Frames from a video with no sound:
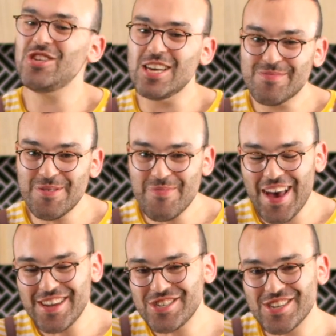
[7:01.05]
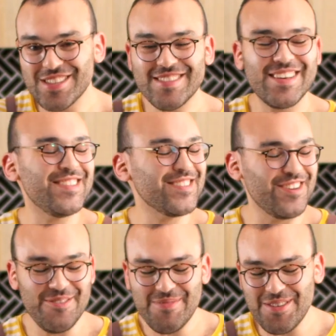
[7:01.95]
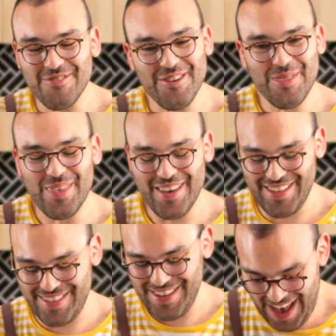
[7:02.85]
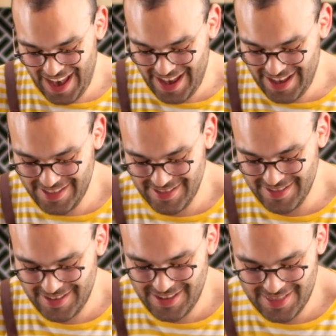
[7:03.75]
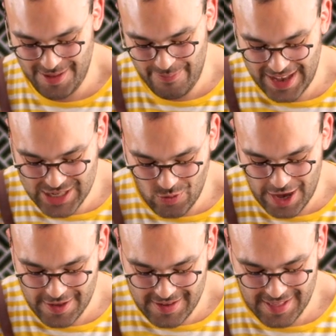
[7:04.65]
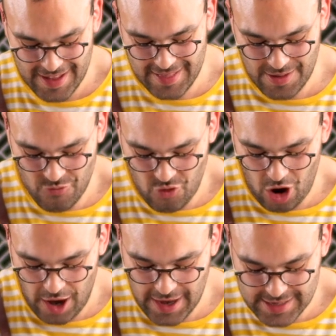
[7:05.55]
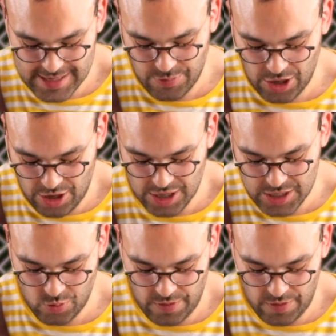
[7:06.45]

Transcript: Just be patient, it's going to be worth it. And the best way to let them rise, because